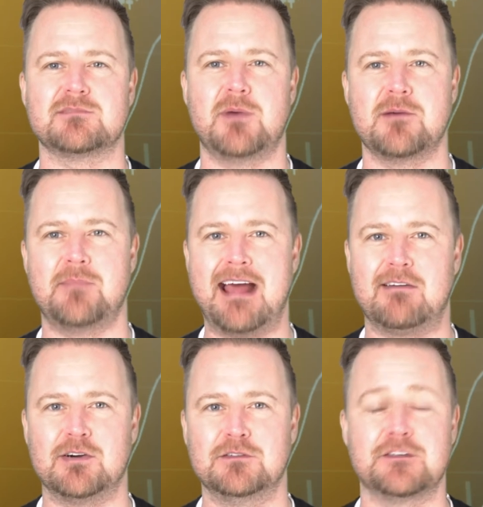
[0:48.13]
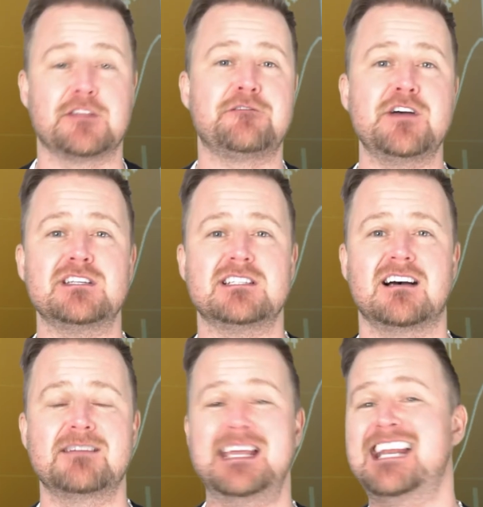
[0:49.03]
per barrel for the first
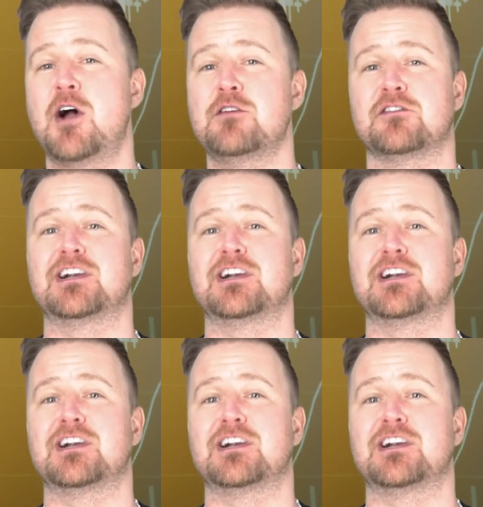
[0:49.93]
time in over a